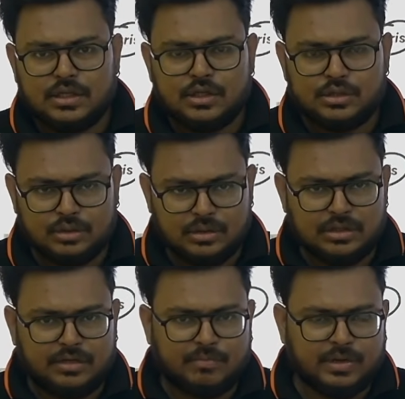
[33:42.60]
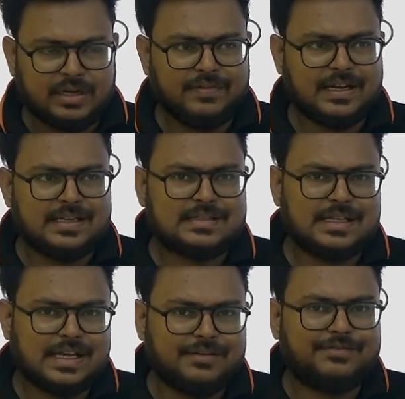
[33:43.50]
So Poriferas, they
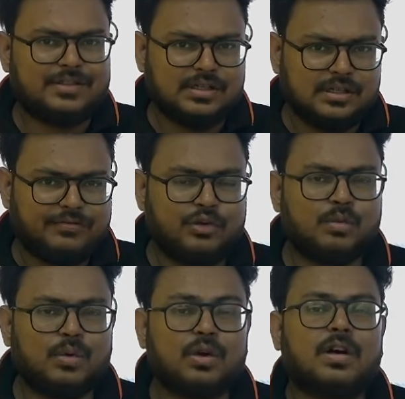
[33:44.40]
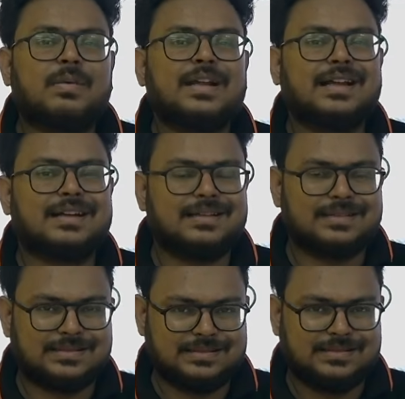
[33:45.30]
have few more common
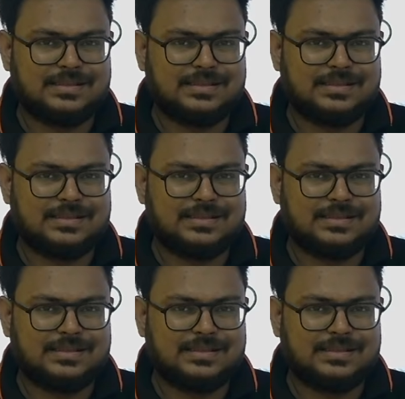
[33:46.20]
characters.